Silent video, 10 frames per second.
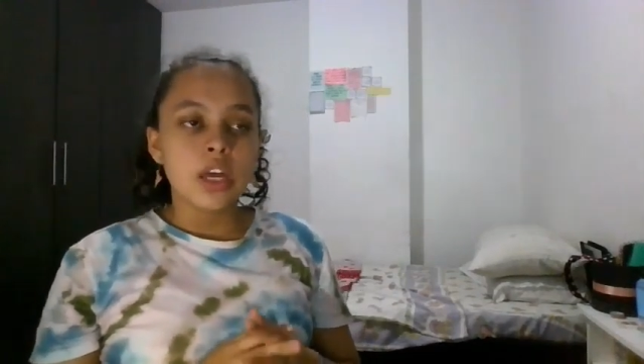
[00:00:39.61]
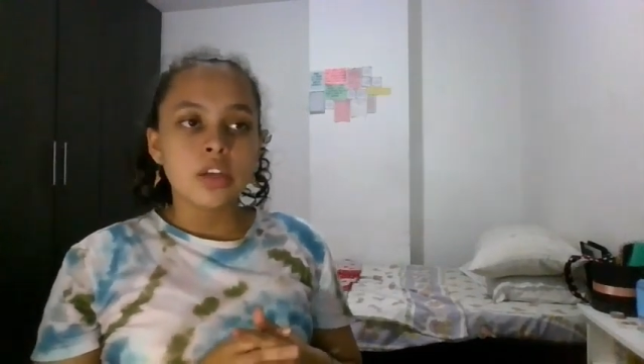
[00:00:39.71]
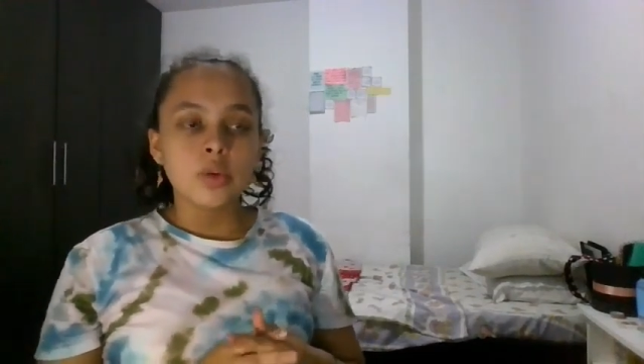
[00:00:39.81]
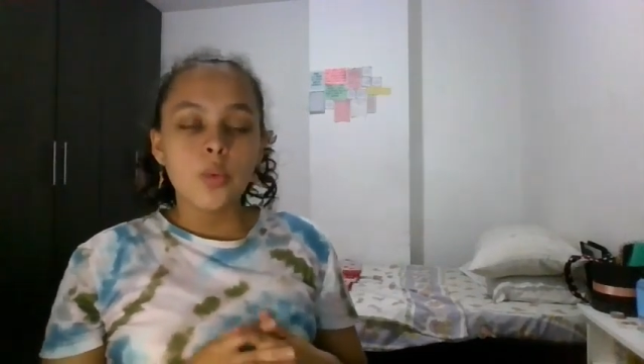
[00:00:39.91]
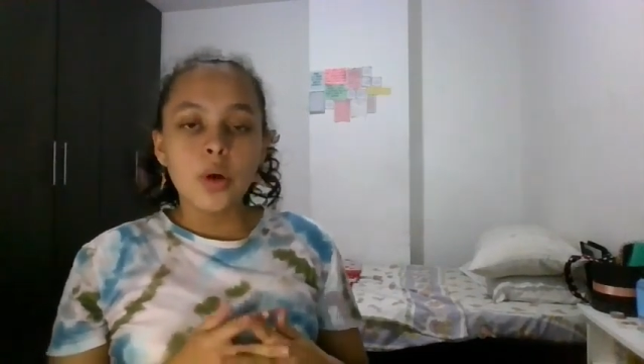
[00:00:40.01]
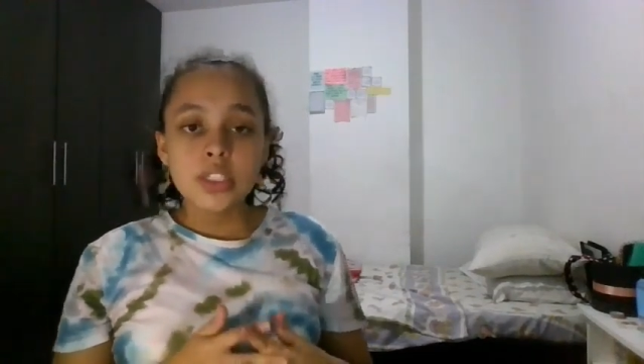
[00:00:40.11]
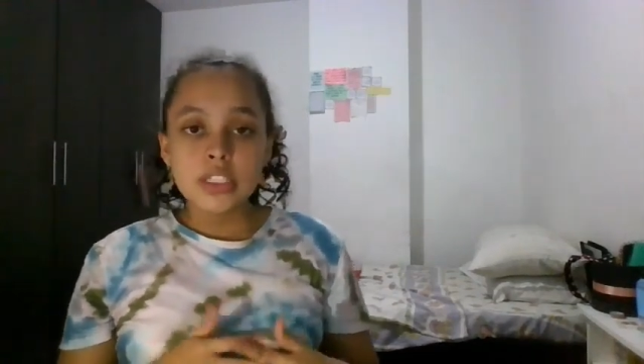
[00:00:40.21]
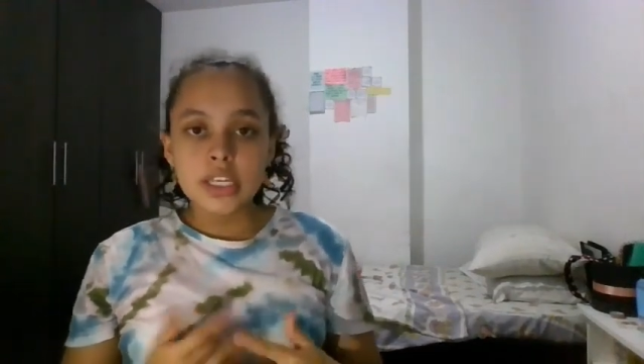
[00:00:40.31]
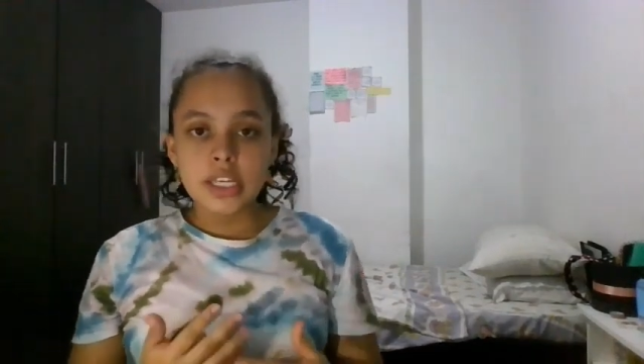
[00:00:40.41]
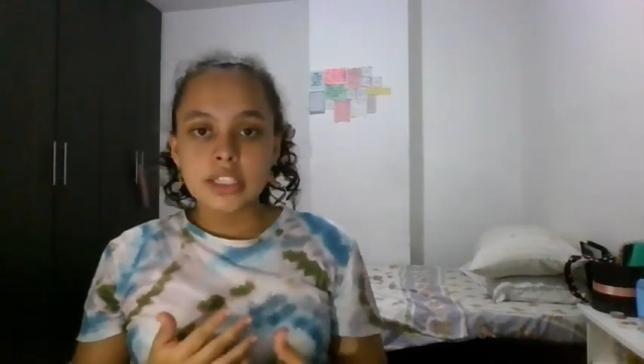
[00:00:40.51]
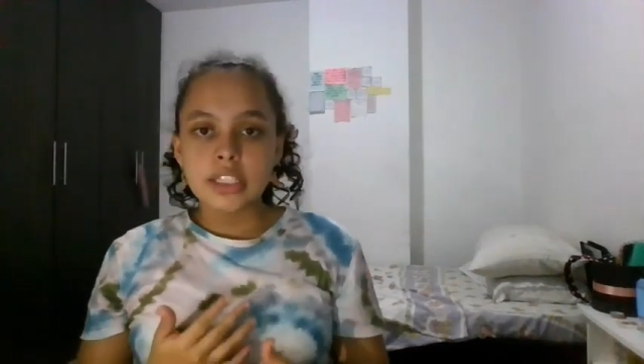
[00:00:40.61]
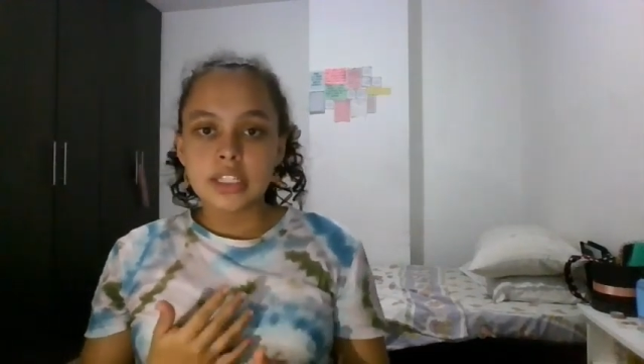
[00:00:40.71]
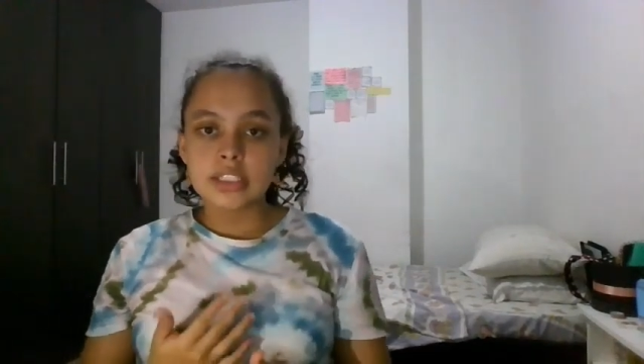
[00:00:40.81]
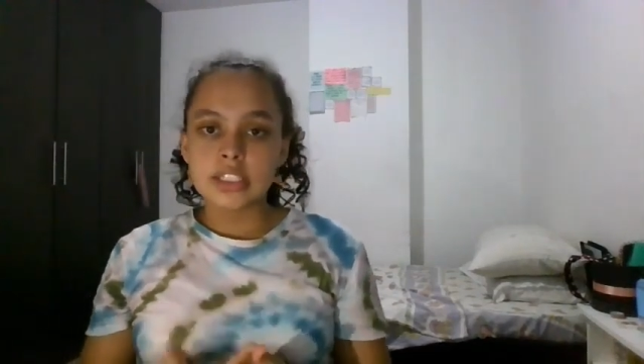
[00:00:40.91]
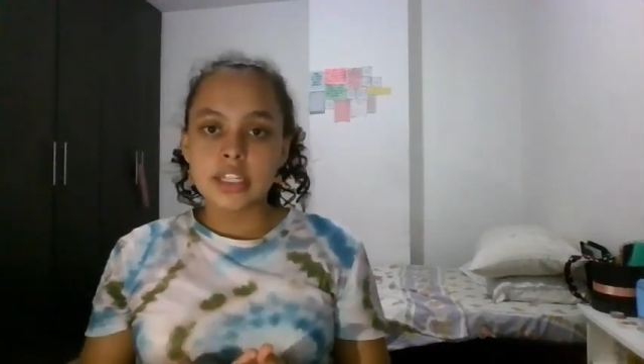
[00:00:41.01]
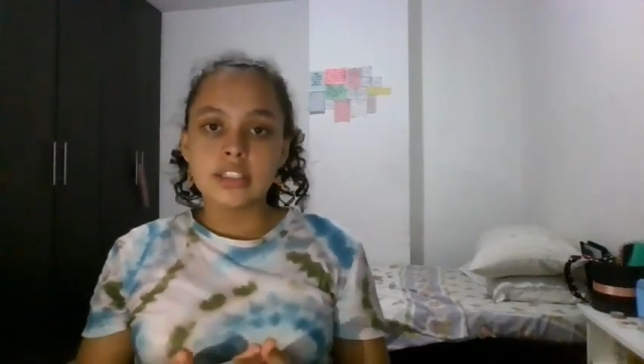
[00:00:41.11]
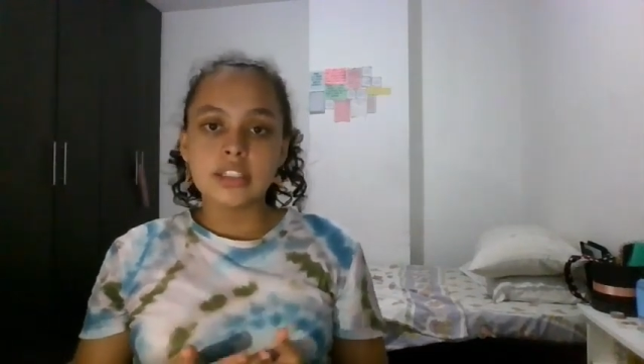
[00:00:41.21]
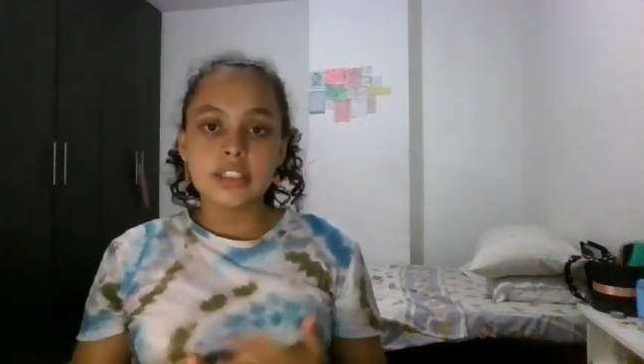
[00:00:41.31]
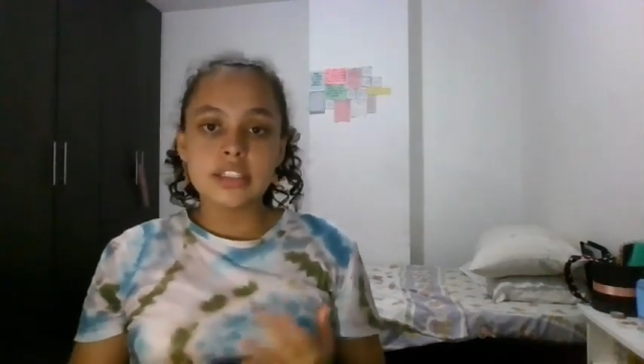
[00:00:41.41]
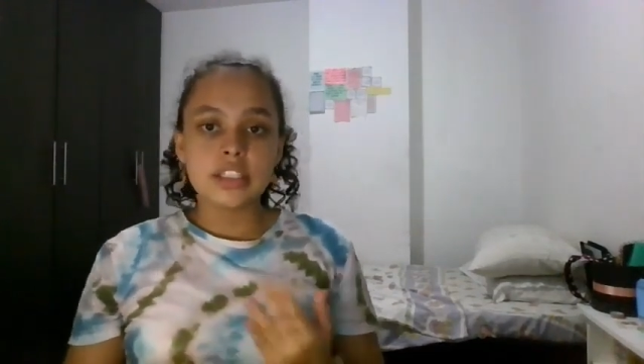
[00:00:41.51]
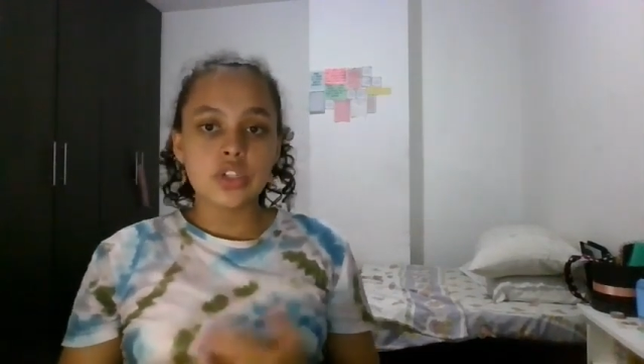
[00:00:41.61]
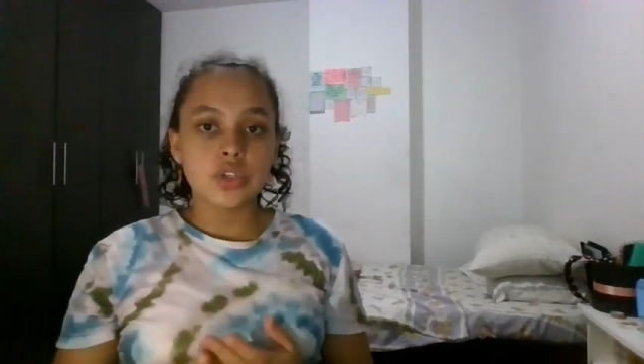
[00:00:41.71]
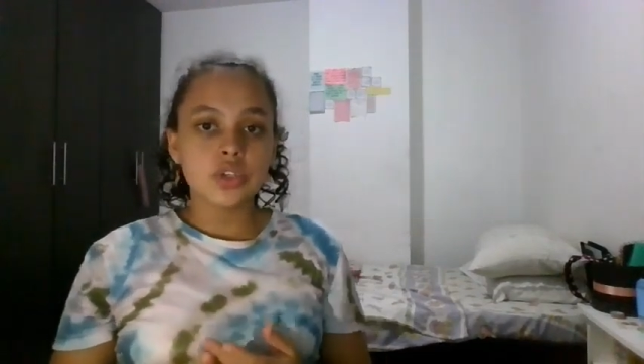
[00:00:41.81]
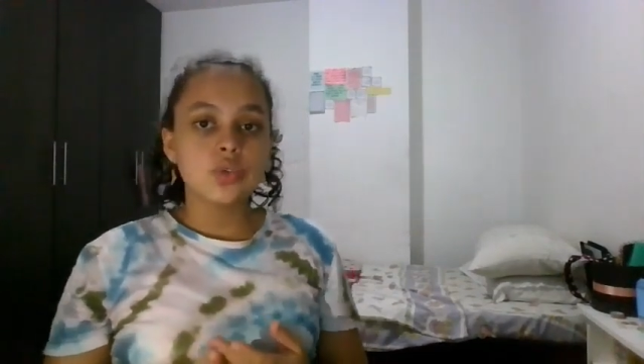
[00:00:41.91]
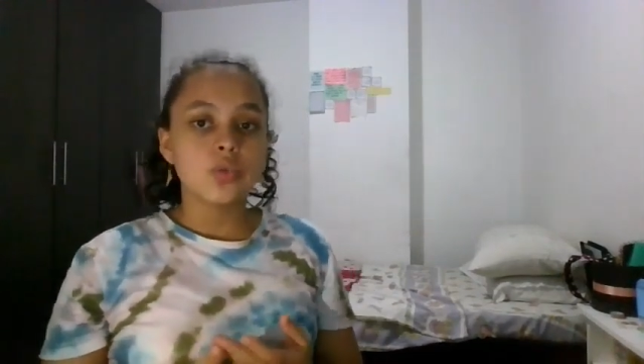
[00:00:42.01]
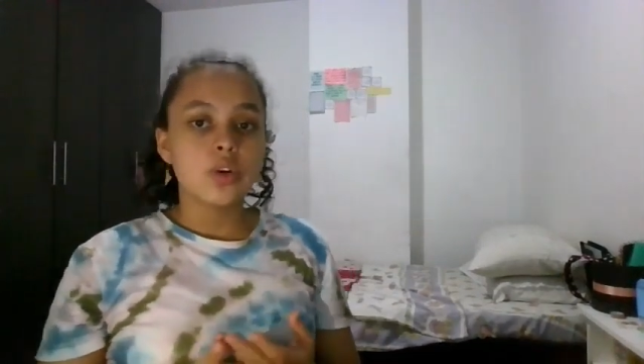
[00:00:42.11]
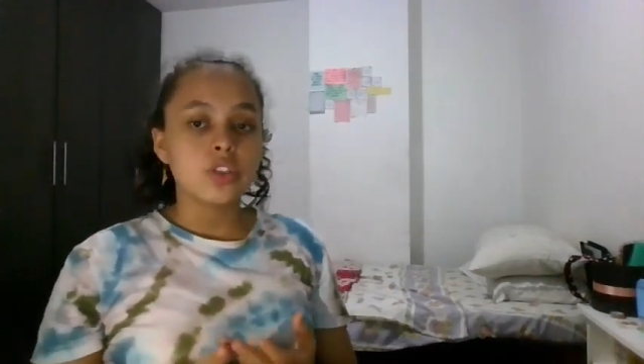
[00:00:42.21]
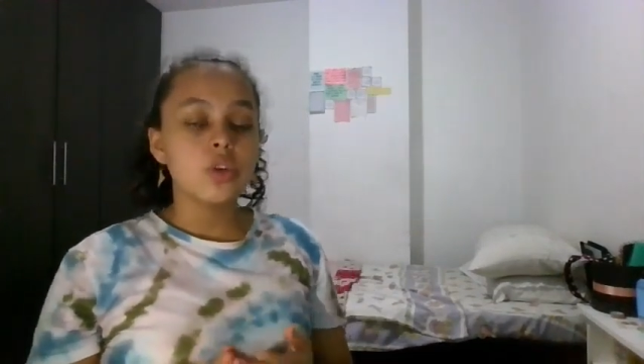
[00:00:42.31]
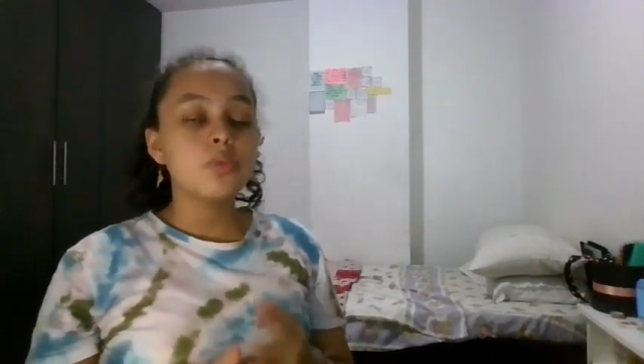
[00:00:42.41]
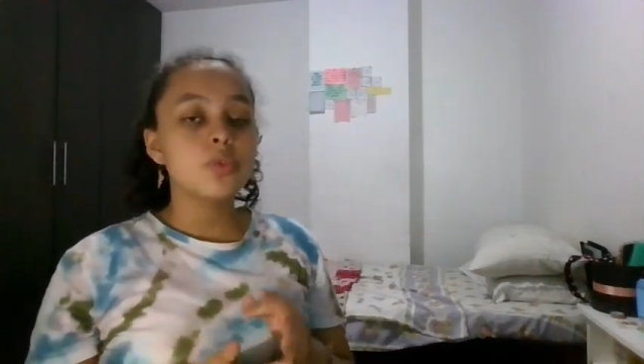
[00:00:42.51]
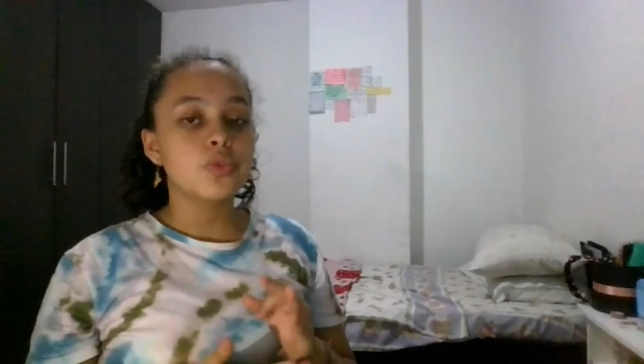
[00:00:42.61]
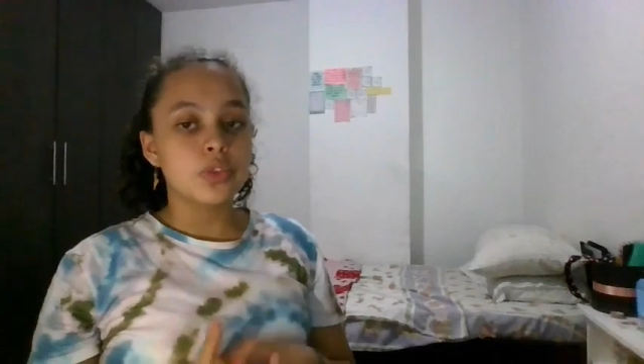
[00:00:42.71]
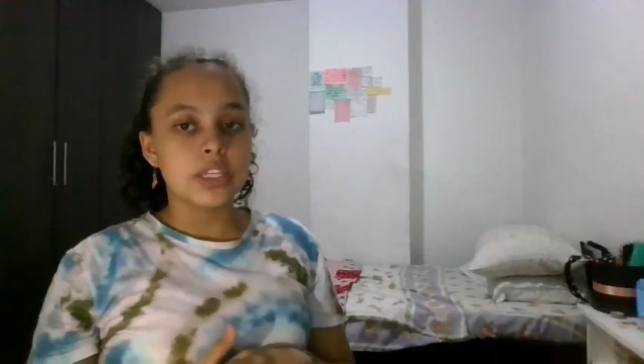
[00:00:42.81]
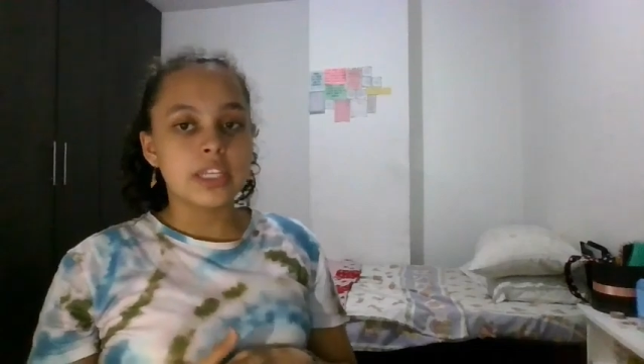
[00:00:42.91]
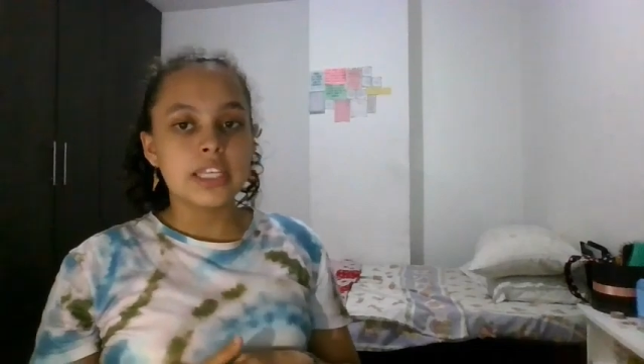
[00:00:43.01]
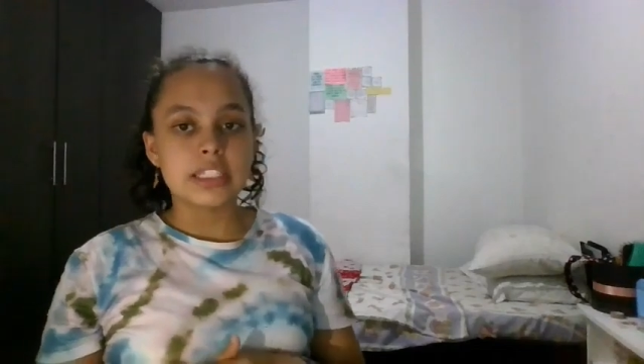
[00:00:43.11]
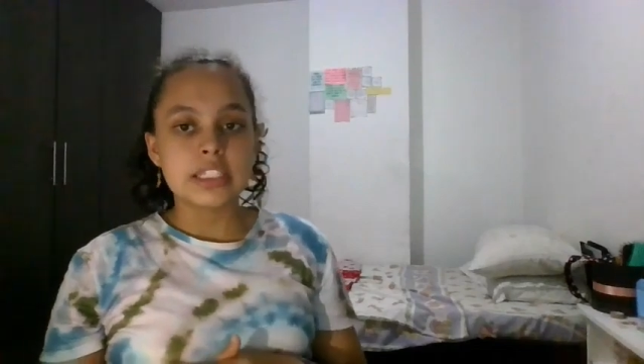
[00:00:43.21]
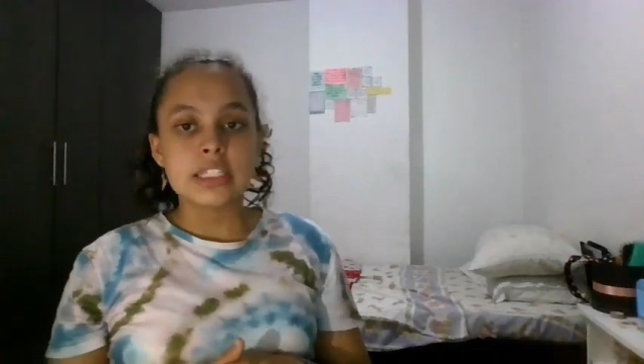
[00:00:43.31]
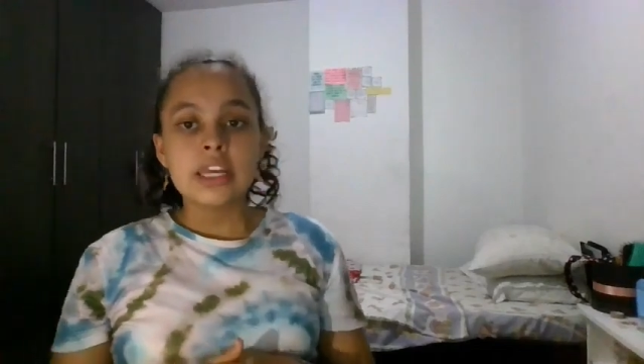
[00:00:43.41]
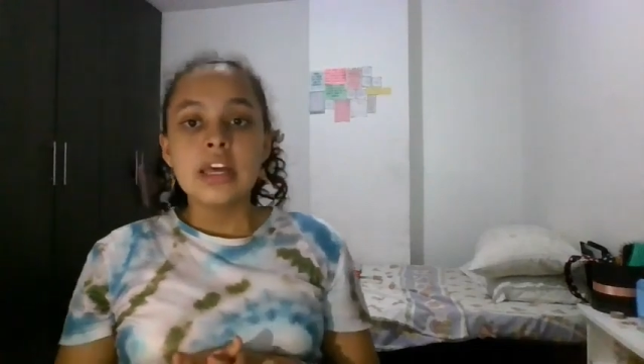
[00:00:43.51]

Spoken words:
and one day they take the decision to adopt three kids.